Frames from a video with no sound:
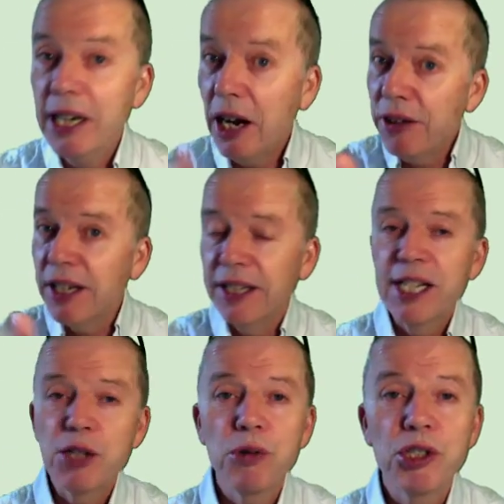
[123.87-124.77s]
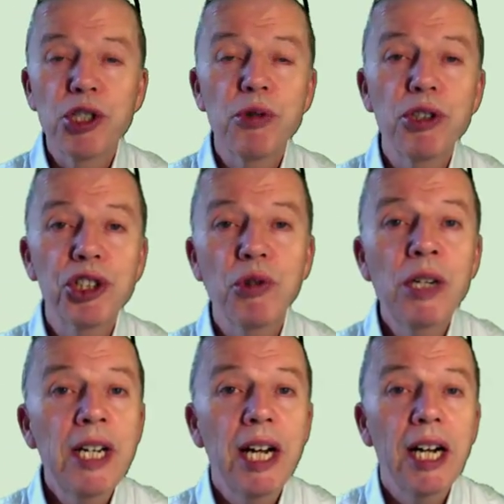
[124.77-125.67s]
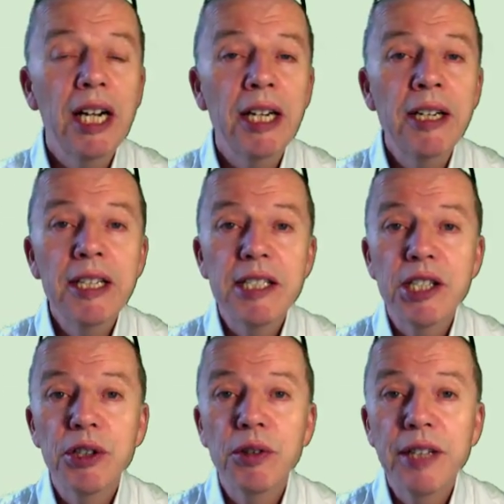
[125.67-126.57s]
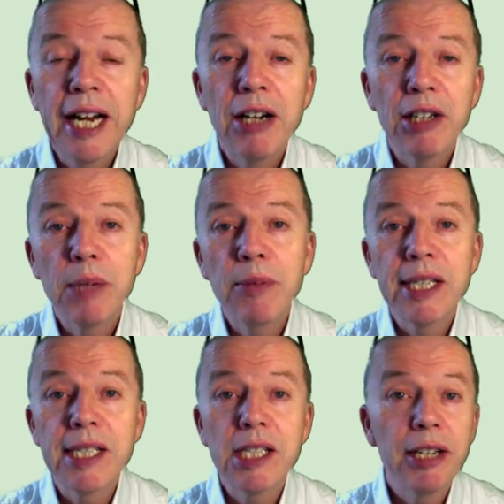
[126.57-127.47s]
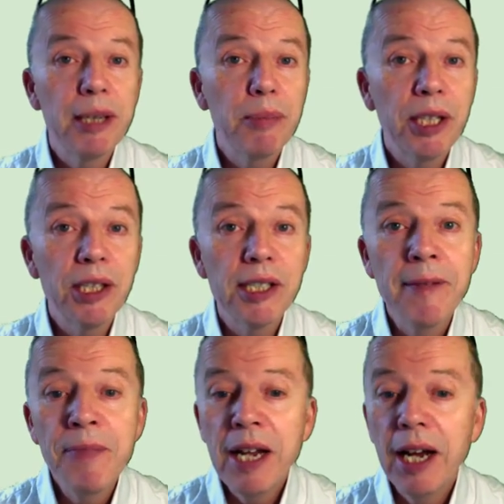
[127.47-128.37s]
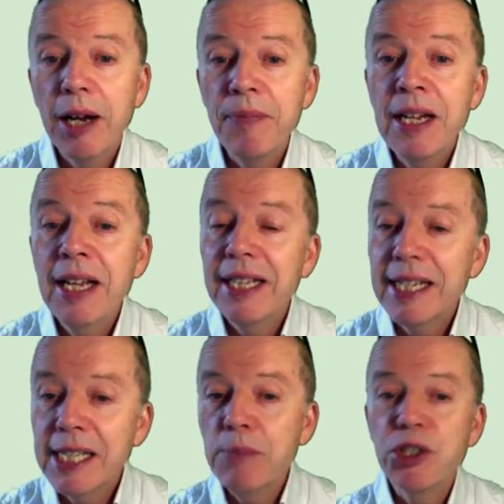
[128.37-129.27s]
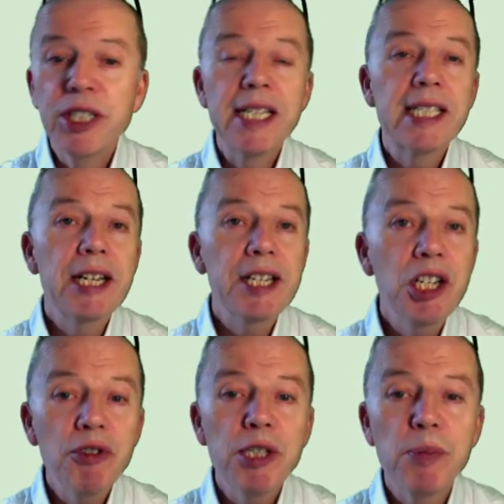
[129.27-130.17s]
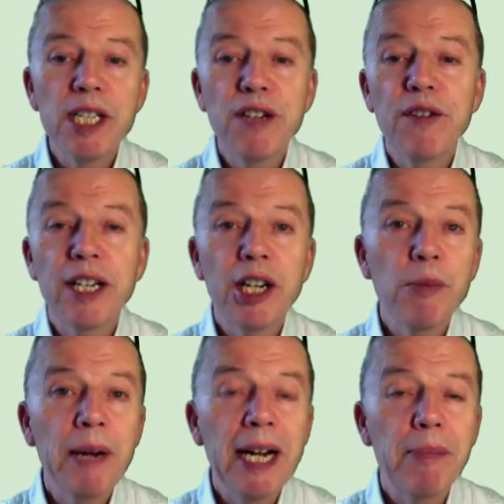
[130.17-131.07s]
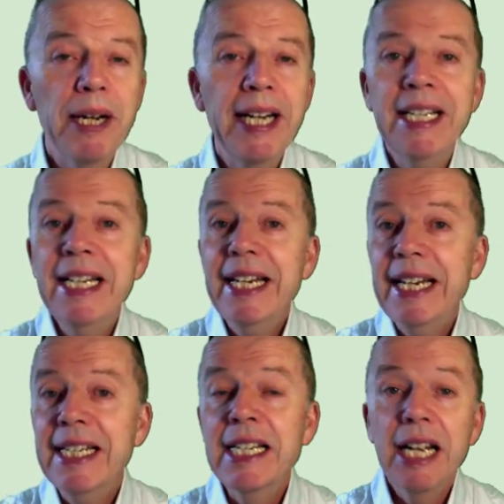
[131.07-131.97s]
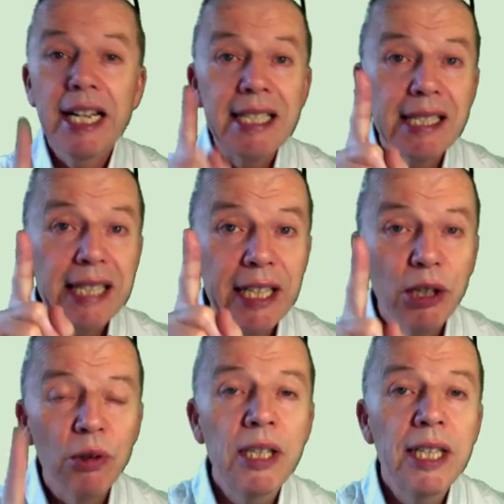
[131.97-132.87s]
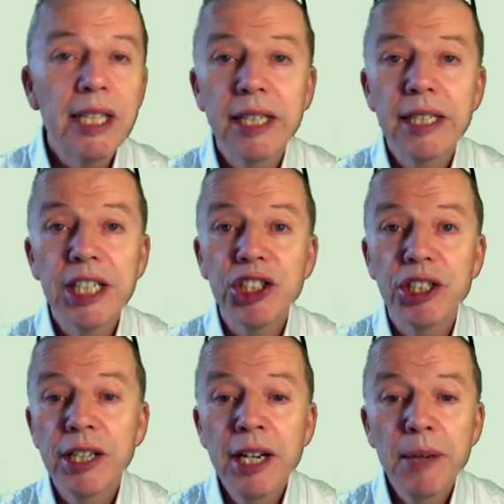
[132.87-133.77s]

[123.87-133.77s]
I think that's what's crucial to the outcome of this study, because the assumption is that non-specific low back pain is a single condition.